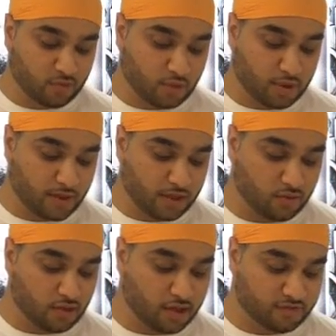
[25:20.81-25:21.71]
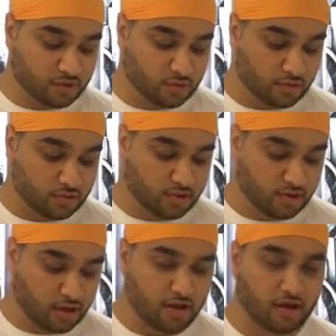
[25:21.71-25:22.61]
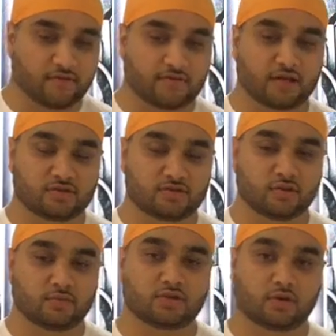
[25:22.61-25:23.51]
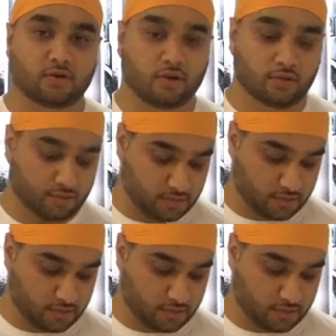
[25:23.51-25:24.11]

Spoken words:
to weep at your life too, a life that has stooped so low.